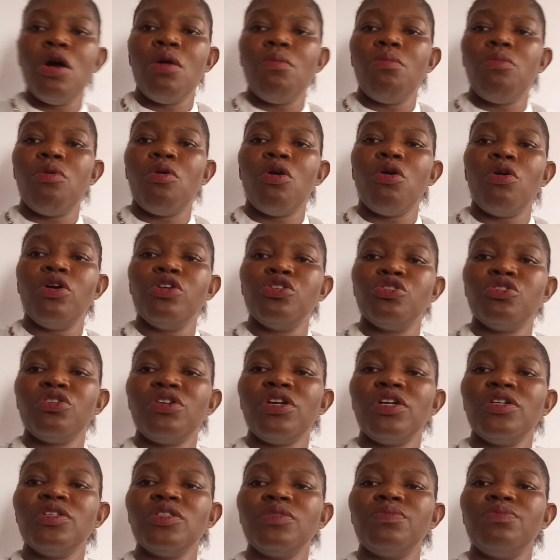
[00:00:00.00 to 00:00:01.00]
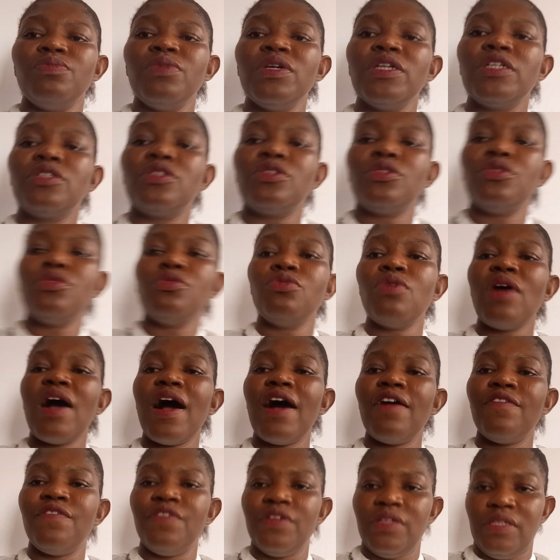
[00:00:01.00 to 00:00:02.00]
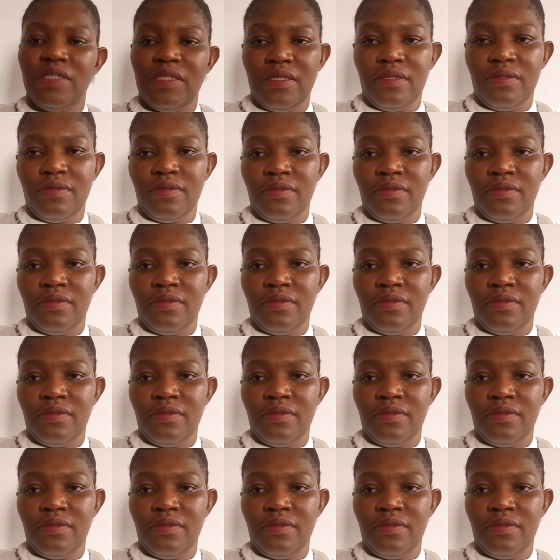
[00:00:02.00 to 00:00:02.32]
but insurance makes you have it.